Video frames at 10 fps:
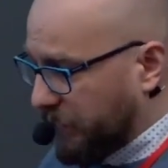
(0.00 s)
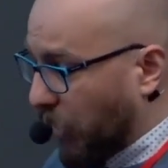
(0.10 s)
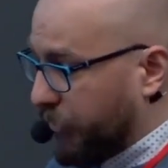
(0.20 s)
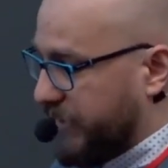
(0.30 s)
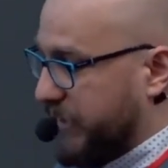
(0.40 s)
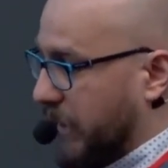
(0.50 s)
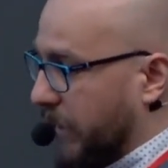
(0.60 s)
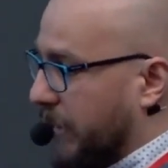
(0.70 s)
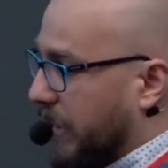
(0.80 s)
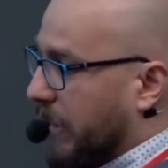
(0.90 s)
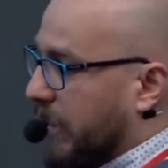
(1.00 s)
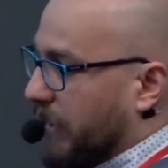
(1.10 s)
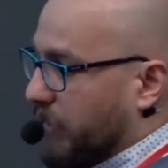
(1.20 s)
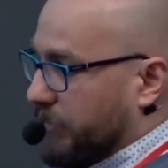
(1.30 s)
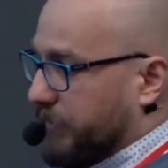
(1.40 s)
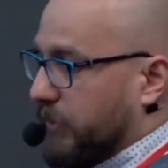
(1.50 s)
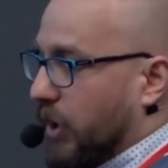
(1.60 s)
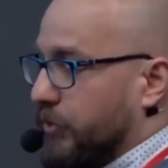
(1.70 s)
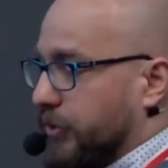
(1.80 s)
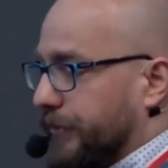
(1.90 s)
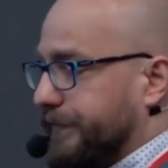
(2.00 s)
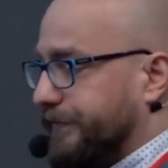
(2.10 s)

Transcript: or C or Clojure.